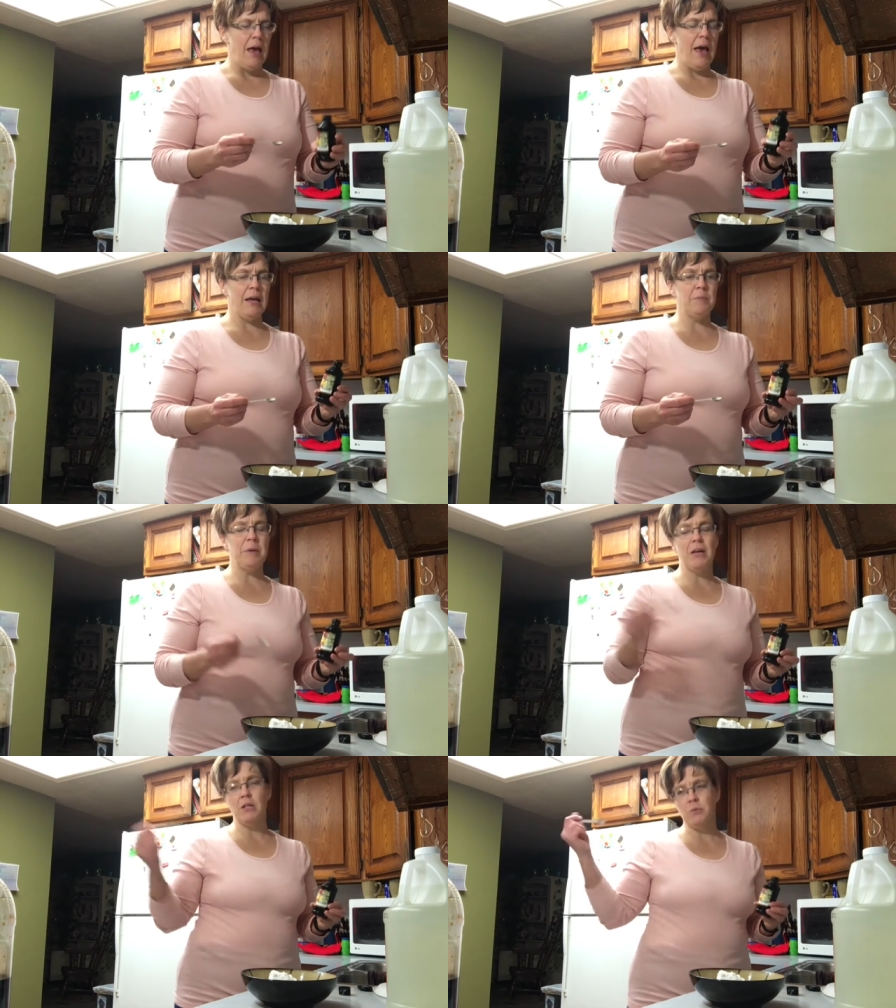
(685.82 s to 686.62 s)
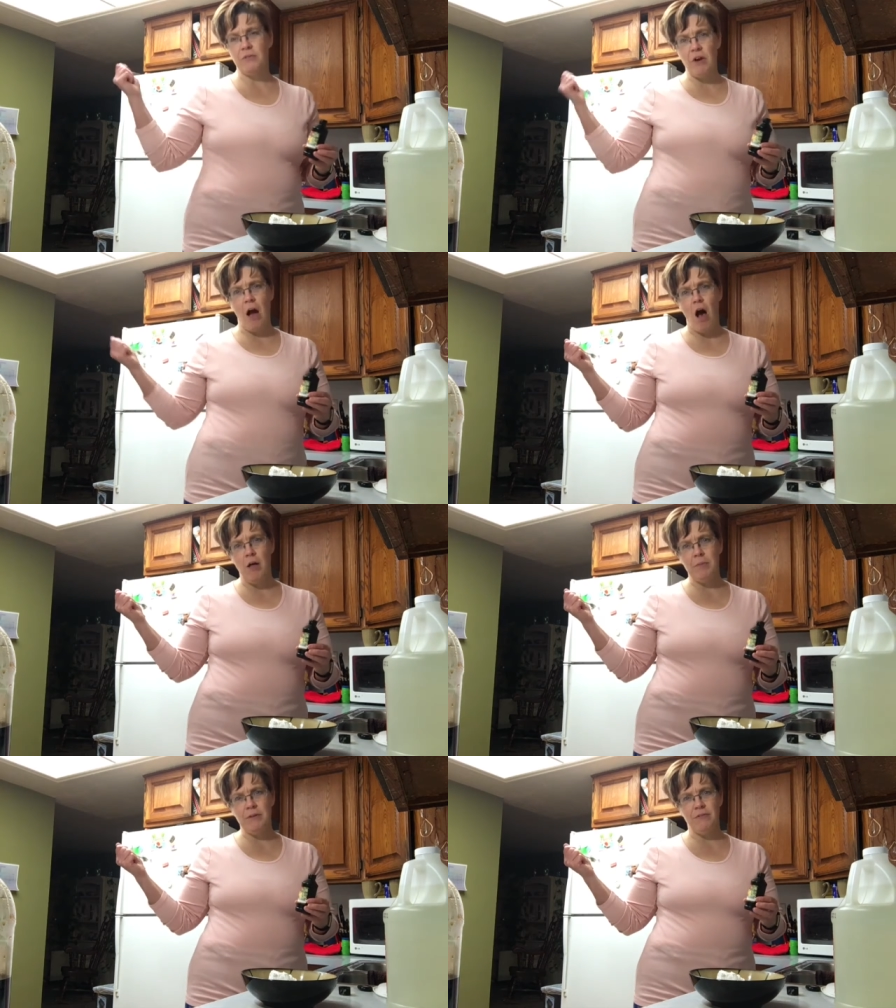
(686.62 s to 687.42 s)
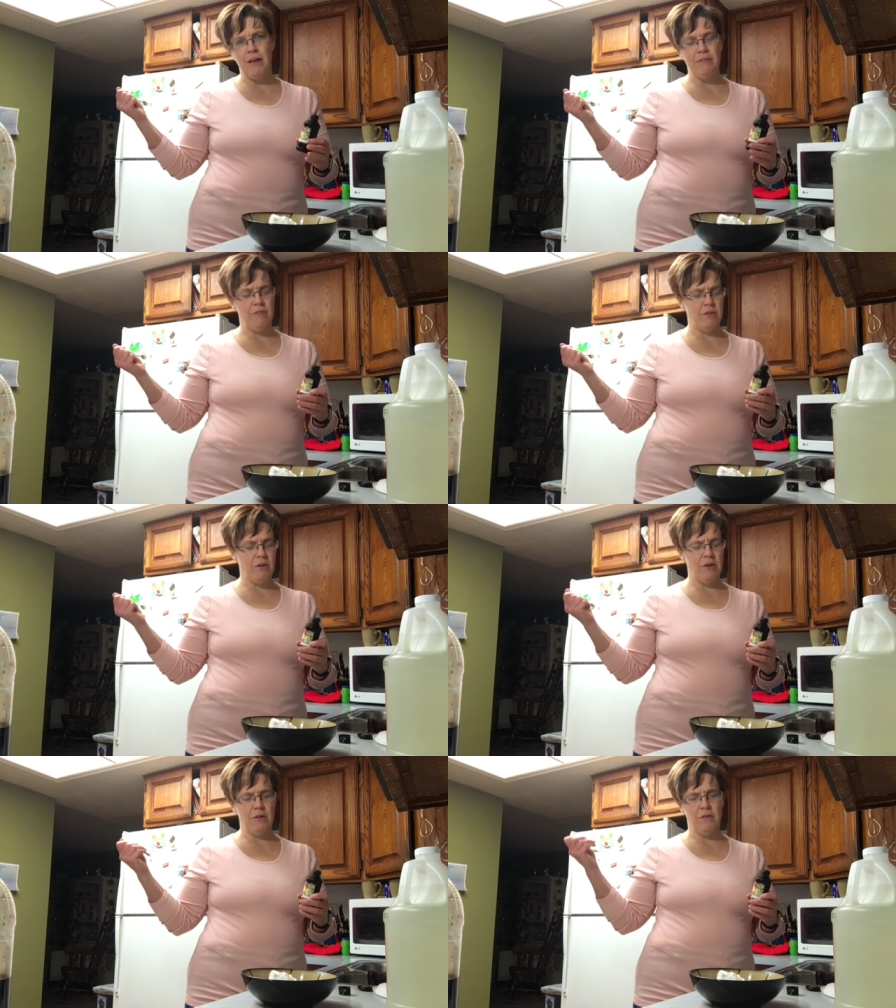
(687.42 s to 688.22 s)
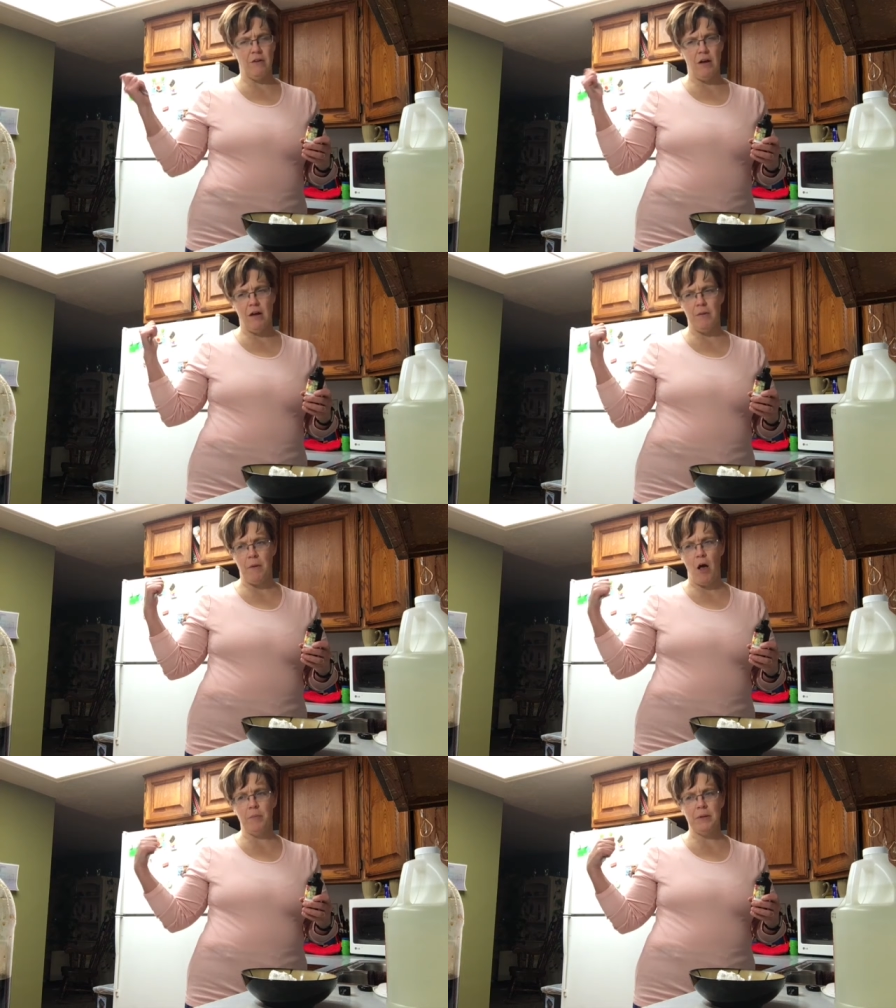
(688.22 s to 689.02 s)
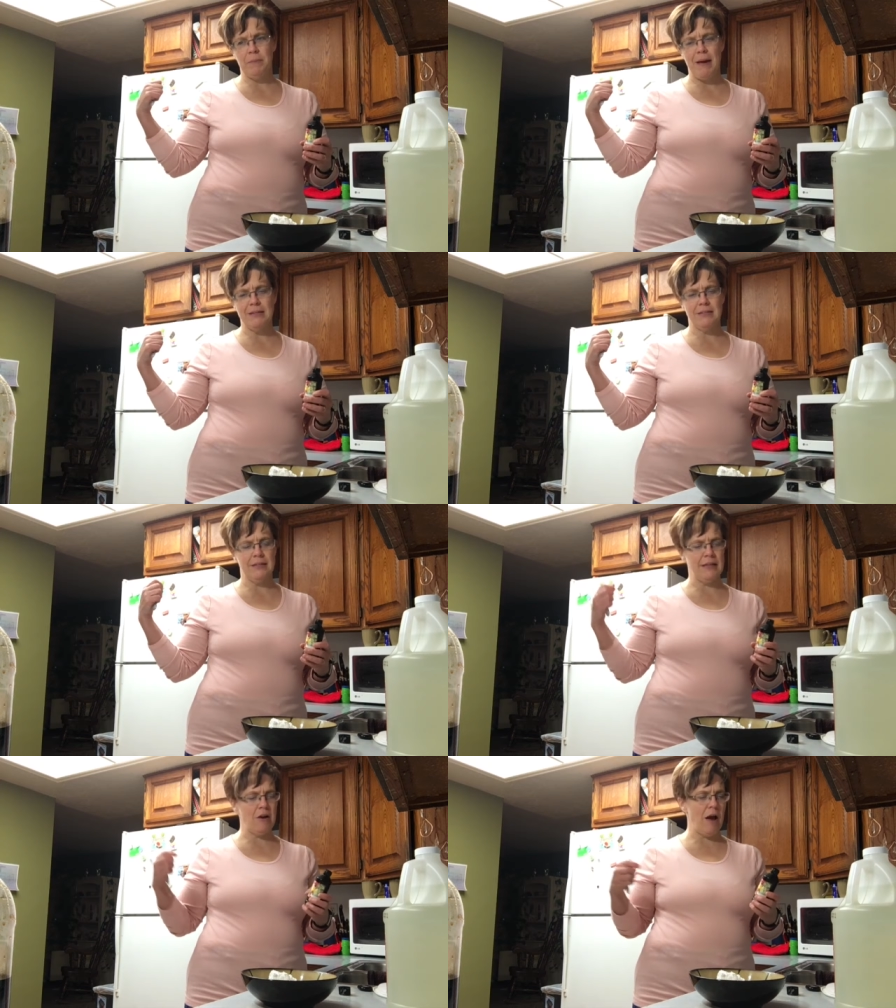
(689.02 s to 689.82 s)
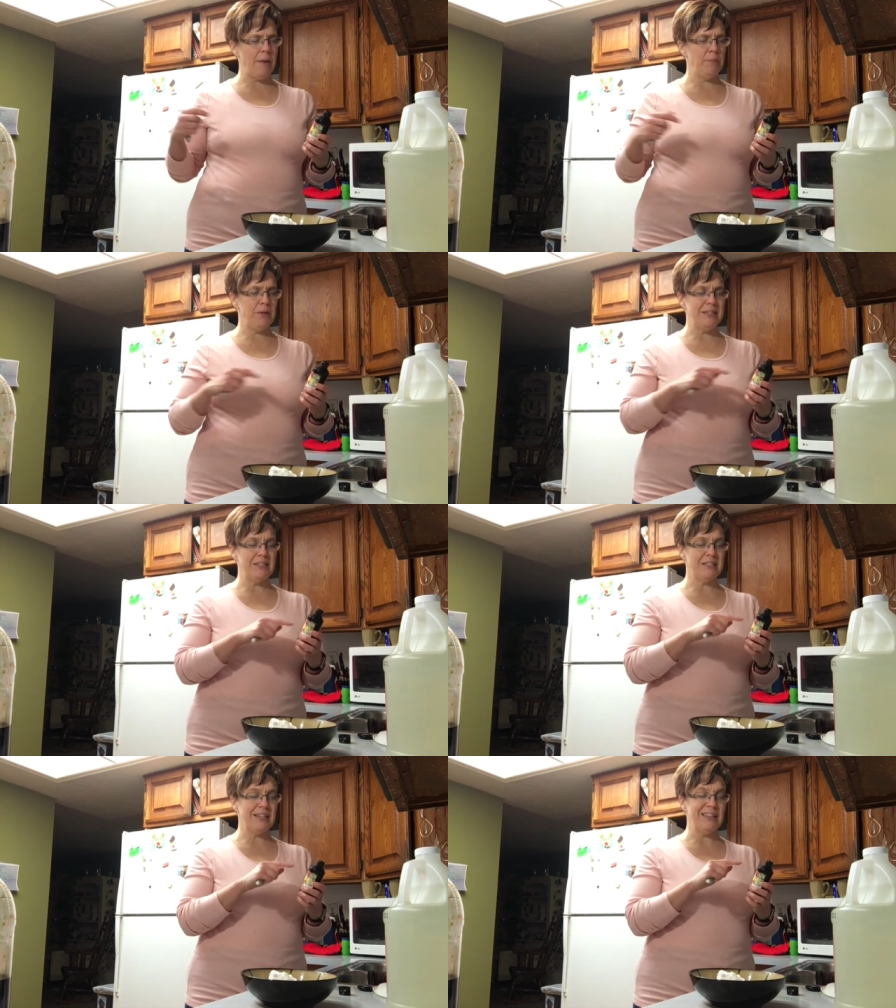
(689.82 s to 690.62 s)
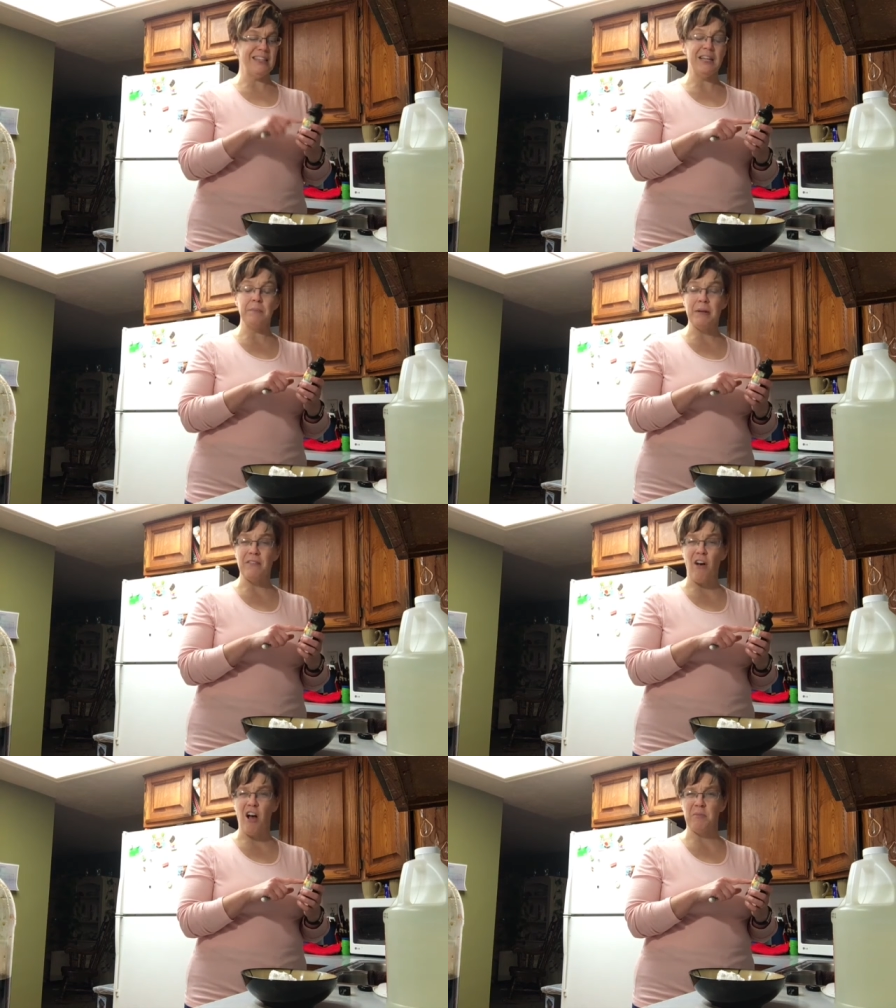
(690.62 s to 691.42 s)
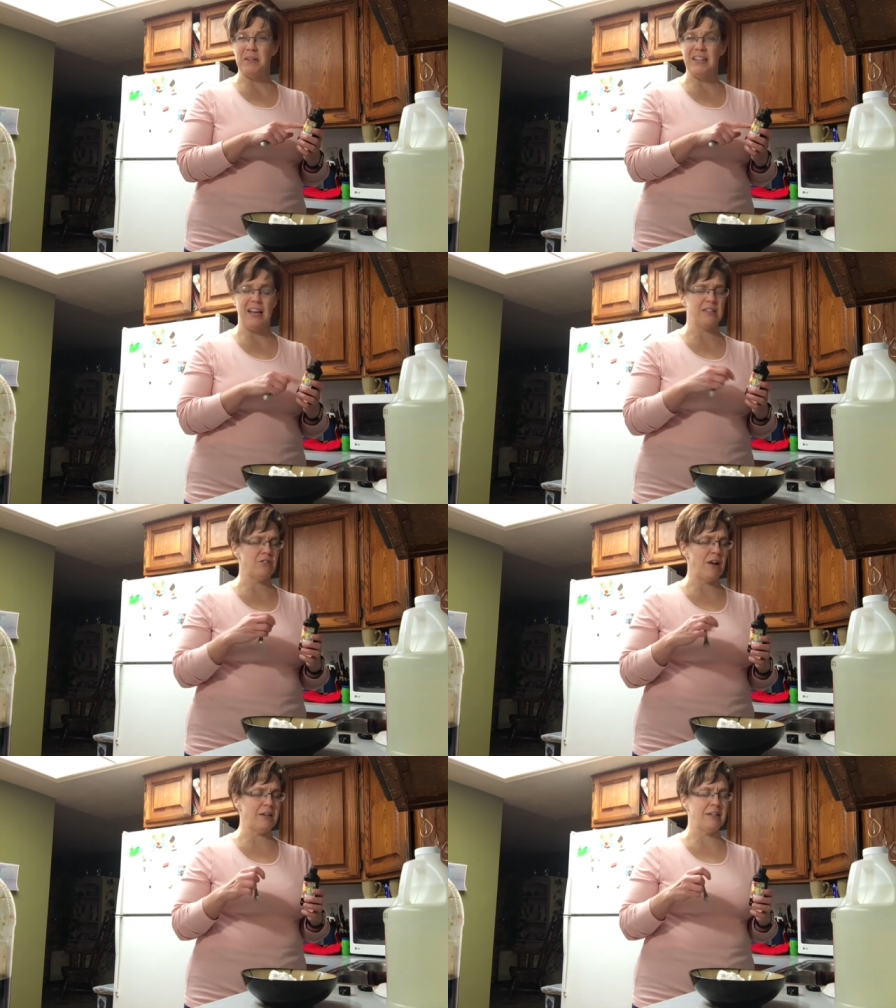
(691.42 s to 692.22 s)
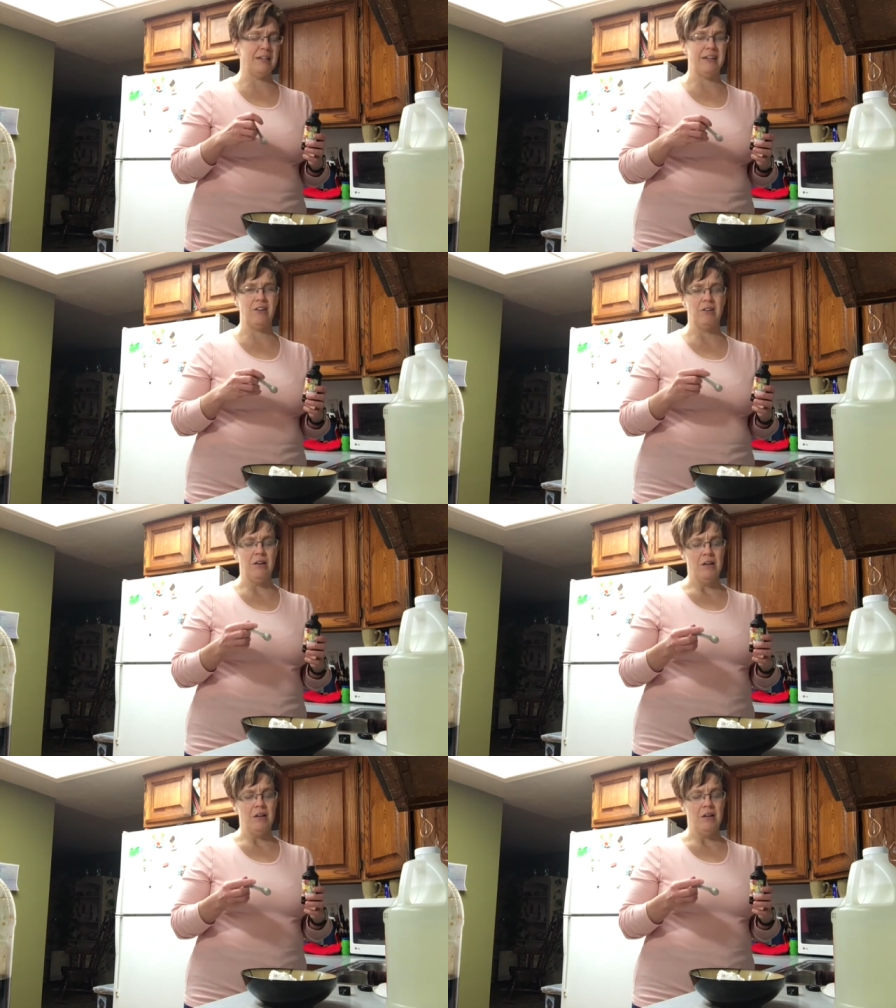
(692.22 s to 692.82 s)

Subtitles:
And because we've got almond flavor, almond paste in there, I'm putting just a little bit of almond extract in here.